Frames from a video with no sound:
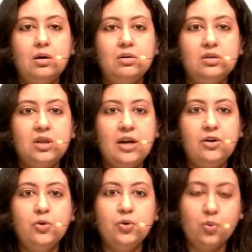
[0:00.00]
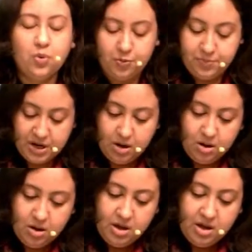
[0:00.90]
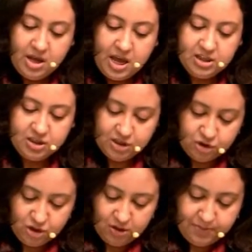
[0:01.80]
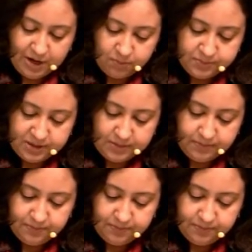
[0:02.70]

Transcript: thing to do would be a excisional biopsy.